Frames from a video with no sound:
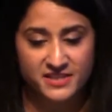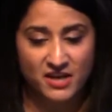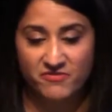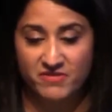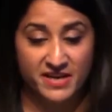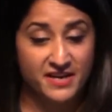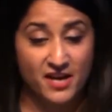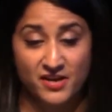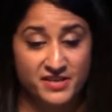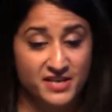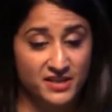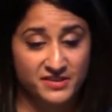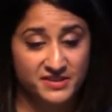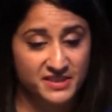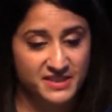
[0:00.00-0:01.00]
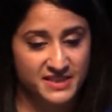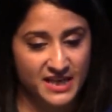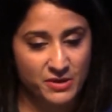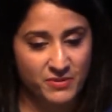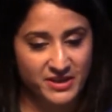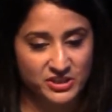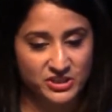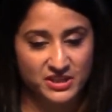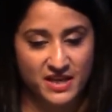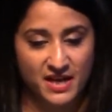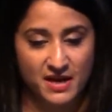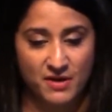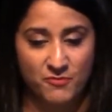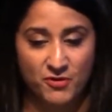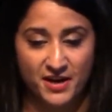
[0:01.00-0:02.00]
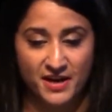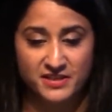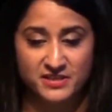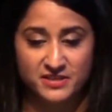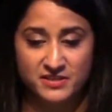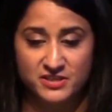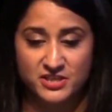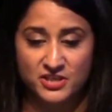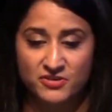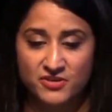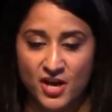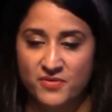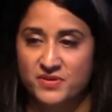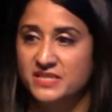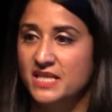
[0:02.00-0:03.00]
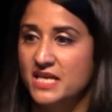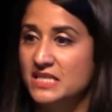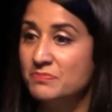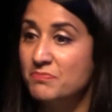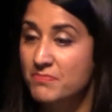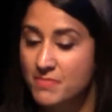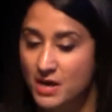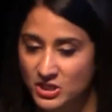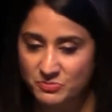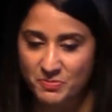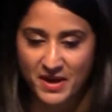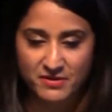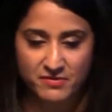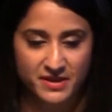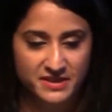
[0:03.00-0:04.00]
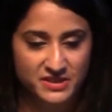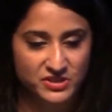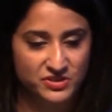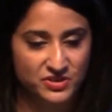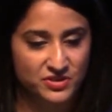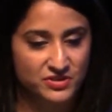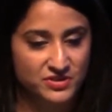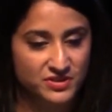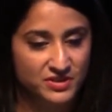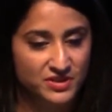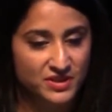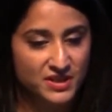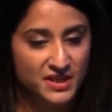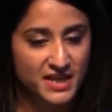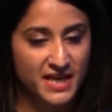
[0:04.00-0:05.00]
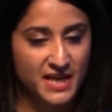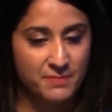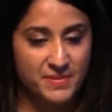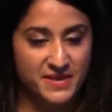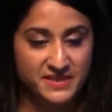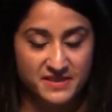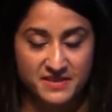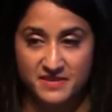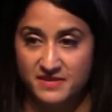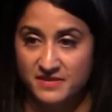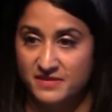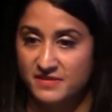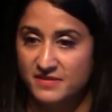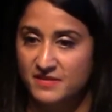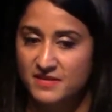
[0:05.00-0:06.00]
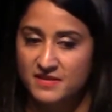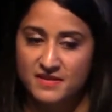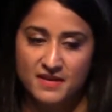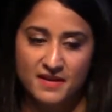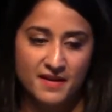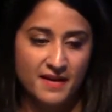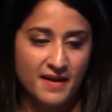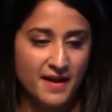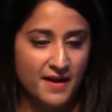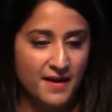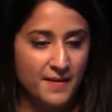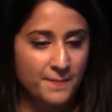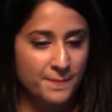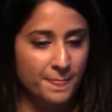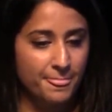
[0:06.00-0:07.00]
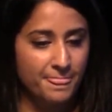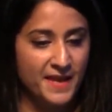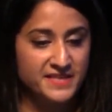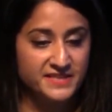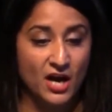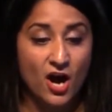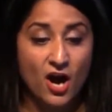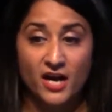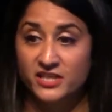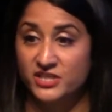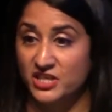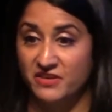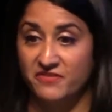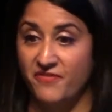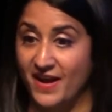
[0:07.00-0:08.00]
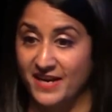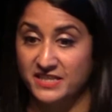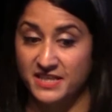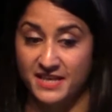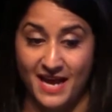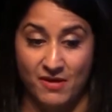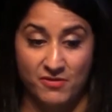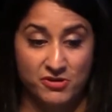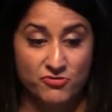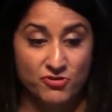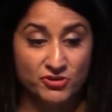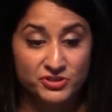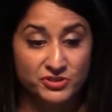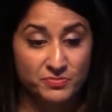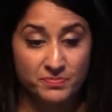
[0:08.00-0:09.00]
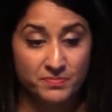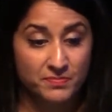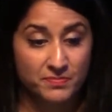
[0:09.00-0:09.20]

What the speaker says: don't really know the answer to that question. Now, what I do know is that it's much better understood in business. There's a hygiene factor now across